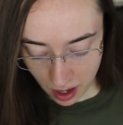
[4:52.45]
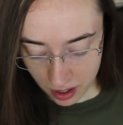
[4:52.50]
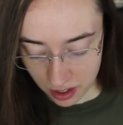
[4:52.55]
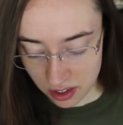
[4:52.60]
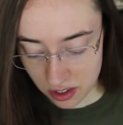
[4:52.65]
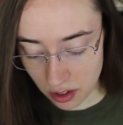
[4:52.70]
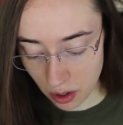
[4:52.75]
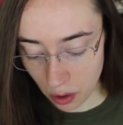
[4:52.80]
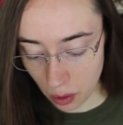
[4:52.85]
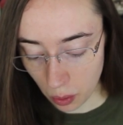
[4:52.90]

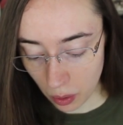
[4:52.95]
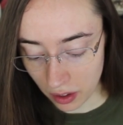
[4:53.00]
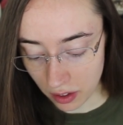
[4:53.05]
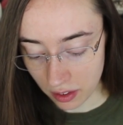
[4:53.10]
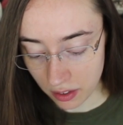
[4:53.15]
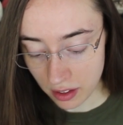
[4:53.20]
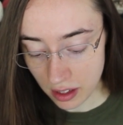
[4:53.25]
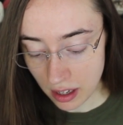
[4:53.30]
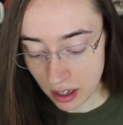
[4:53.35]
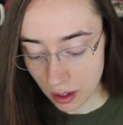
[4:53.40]
So
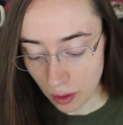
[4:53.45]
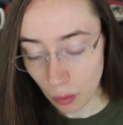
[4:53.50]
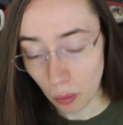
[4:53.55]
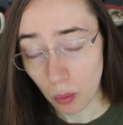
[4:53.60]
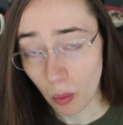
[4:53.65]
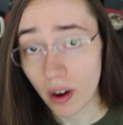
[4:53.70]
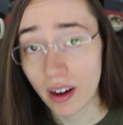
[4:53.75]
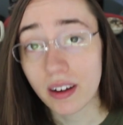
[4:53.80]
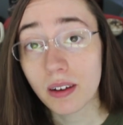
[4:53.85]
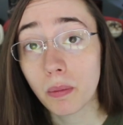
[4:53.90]
the
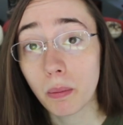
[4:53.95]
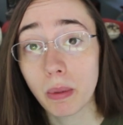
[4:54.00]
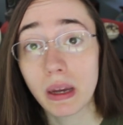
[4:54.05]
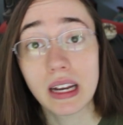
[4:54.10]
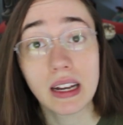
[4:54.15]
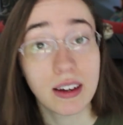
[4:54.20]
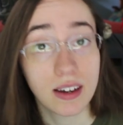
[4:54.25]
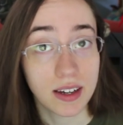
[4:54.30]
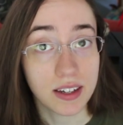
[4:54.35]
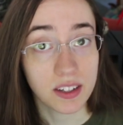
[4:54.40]
one
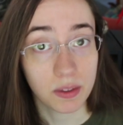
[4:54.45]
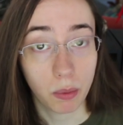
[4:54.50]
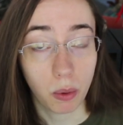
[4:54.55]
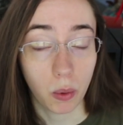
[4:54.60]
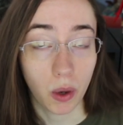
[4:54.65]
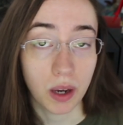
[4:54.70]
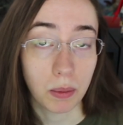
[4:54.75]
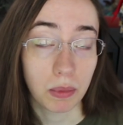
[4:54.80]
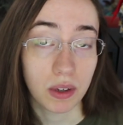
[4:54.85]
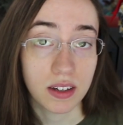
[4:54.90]
big
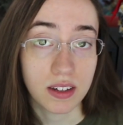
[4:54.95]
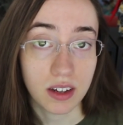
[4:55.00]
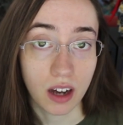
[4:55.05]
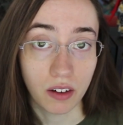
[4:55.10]
disappointment